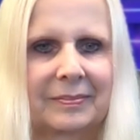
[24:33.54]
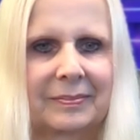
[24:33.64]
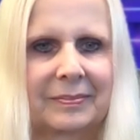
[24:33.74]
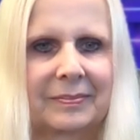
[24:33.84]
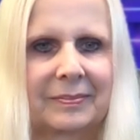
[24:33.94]

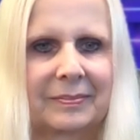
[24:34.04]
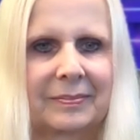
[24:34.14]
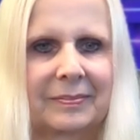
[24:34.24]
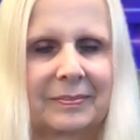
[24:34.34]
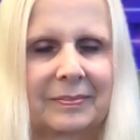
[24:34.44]

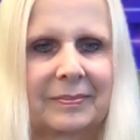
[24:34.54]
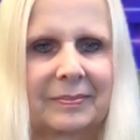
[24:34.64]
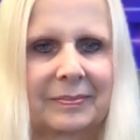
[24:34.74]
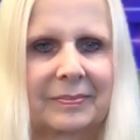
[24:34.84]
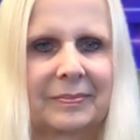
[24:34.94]

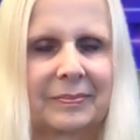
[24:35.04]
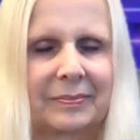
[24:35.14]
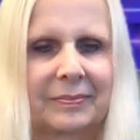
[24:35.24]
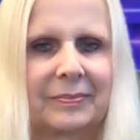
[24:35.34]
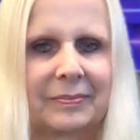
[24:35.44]

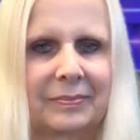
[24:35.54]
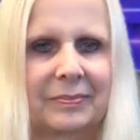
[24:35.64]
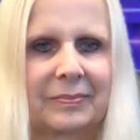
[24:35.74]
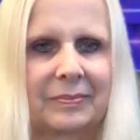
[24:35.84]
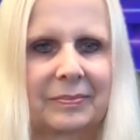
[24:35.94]

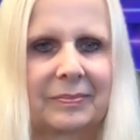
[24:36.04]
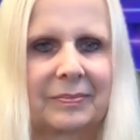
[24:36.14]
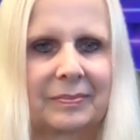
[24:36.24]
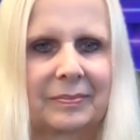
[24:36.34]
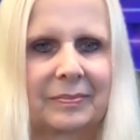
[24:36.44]

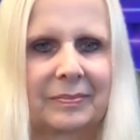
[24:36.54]
(silent)